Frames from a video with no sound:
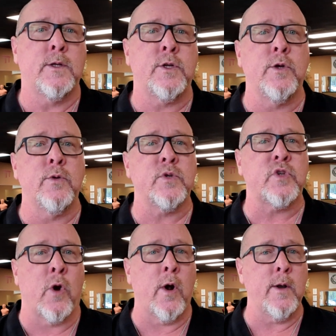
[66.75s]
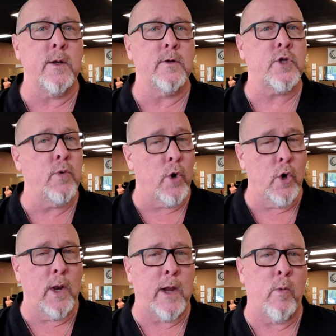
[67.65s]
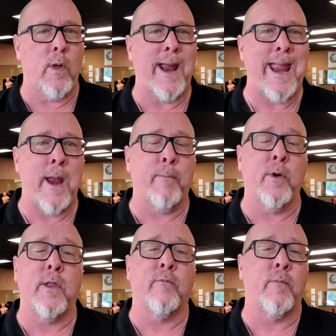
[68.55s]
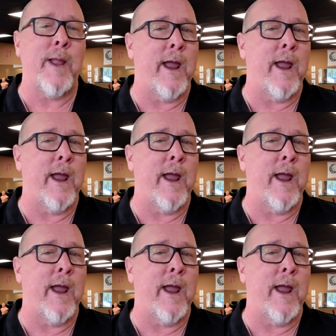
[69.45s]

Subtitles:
To start too early will hamper them from